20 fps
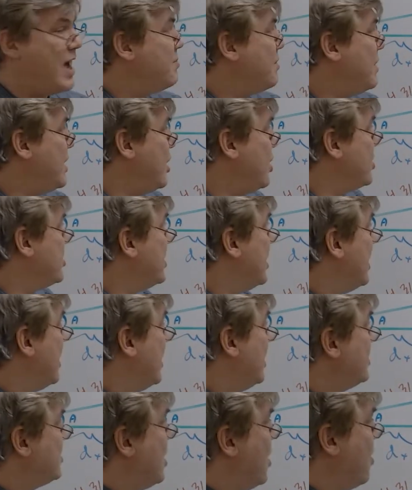meters.
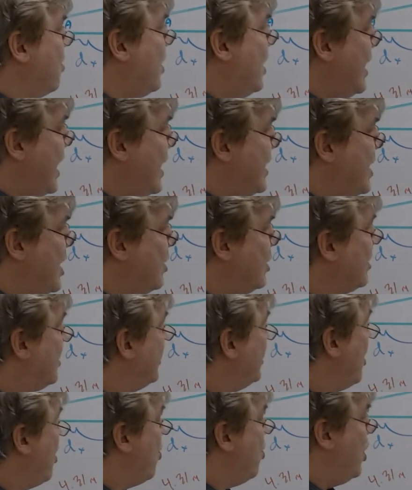So I not only
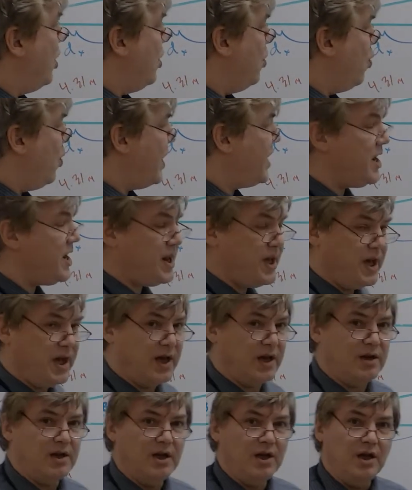know when it hit,
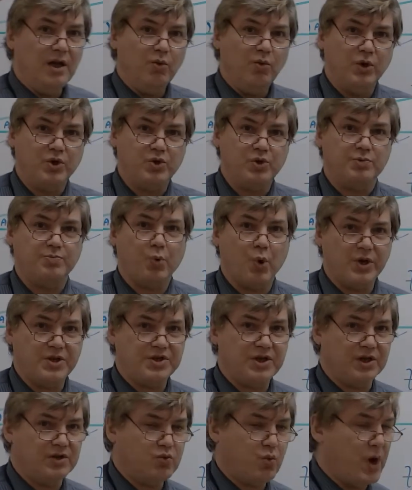which was
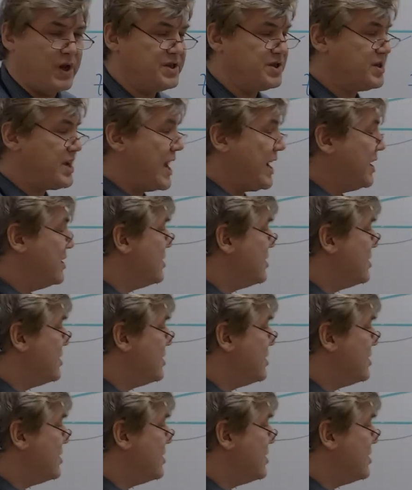0.61 seconds